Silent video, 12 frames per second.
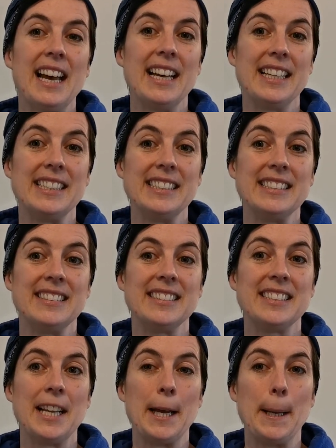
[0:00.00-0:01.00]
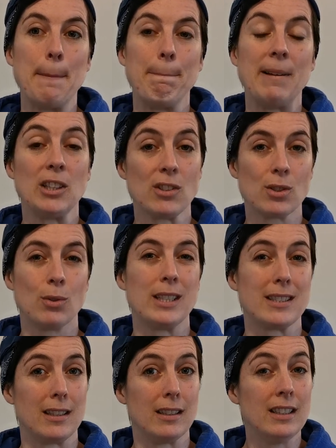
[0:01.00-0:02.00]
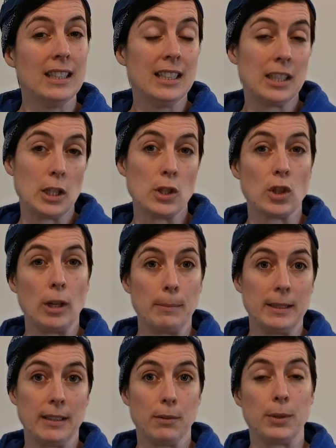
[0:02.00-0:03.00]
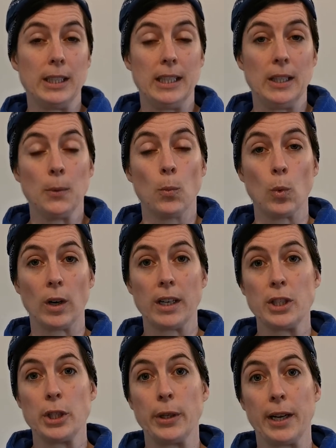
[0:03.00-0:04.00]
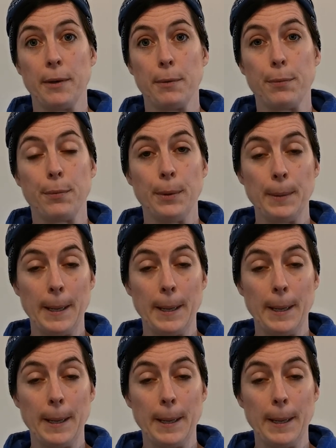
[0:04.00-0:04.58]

and also as an ensemble that really worked to kind of